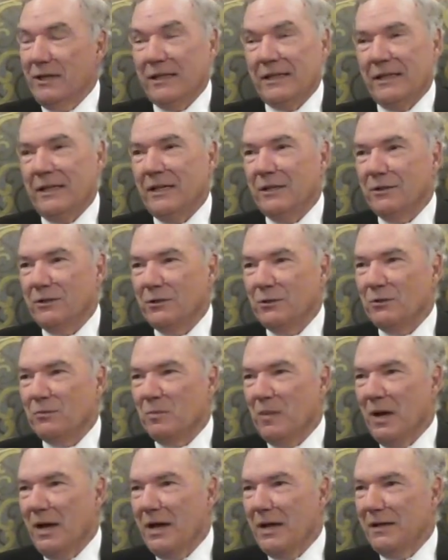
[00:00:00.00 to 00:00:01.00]
I can't
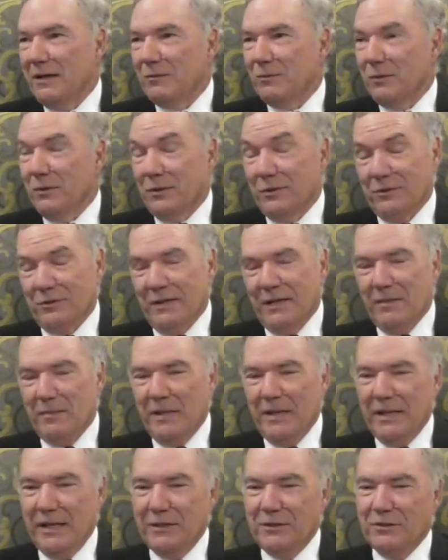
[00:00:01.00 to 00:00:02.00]
shoot mine, and we're the
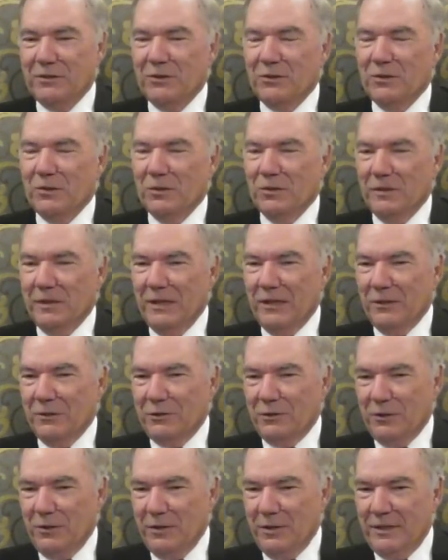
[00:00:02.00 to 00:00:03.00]
same age, so that'll
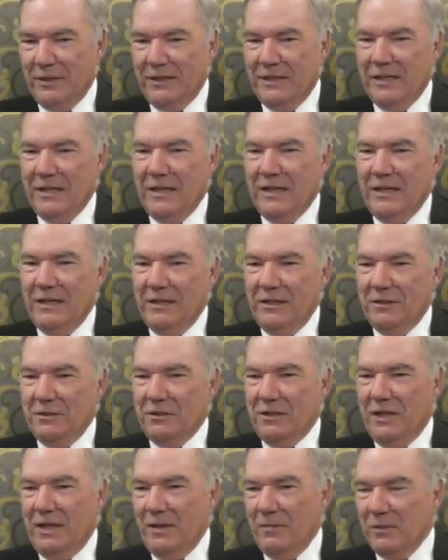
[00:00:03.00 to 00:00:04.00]
show you that
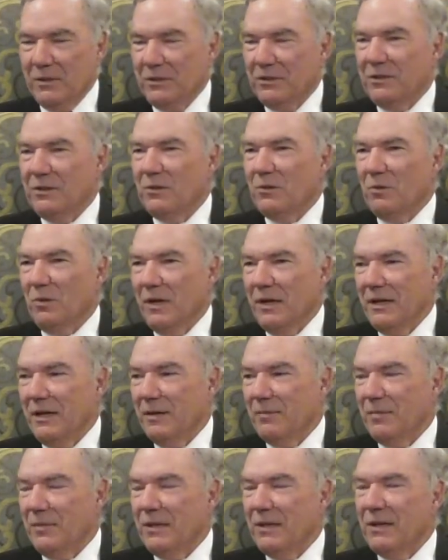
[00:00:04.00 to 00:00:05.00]
his game is still right
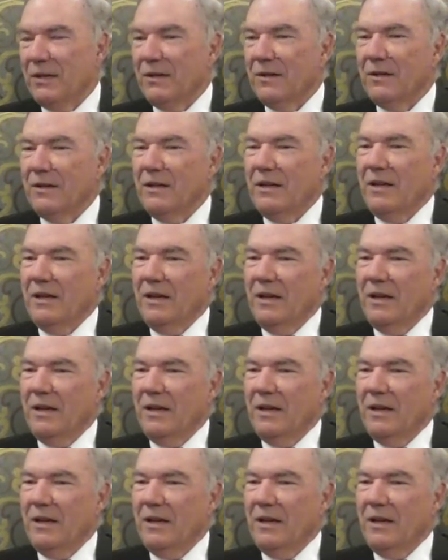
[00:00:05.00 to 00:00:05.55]
up there.